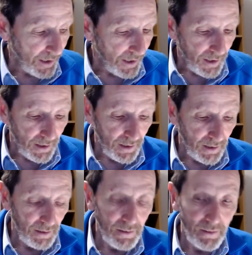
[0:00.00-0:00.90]

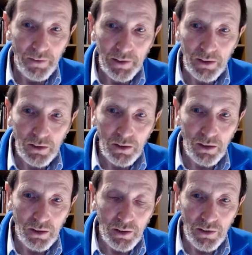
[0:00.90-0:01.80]

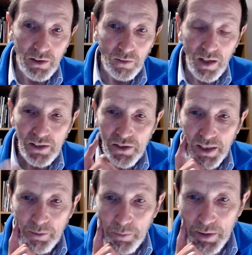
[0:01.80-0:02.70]
The last time I
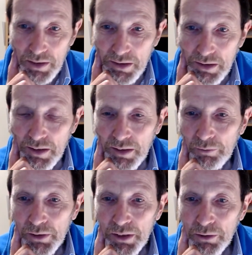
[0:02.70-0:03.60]
made a
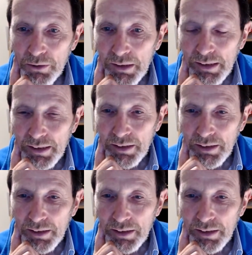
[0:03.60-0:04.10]
video, I